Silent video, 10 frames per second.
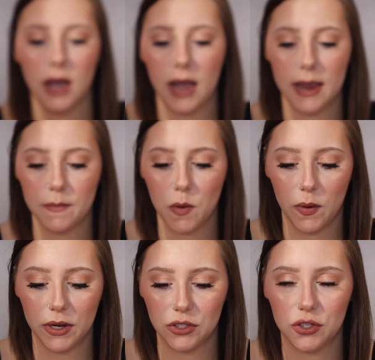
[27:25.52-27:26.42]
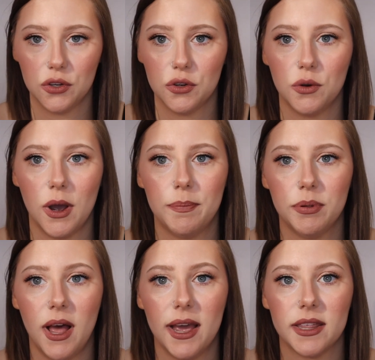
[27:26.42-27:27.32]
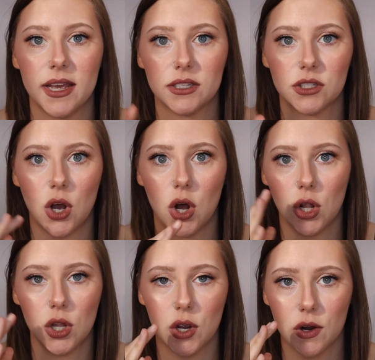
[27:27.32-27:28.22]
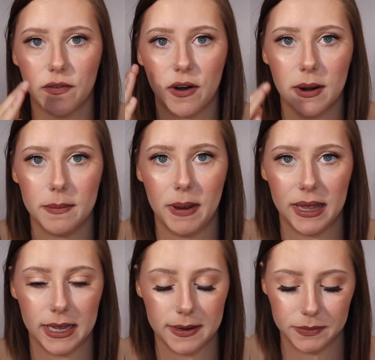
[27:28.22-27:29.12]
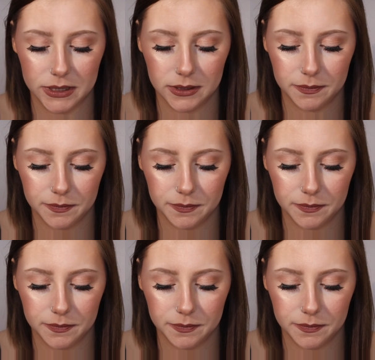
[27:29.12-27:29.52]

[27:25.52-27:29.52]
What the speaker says: I am going to apply this all over my lips.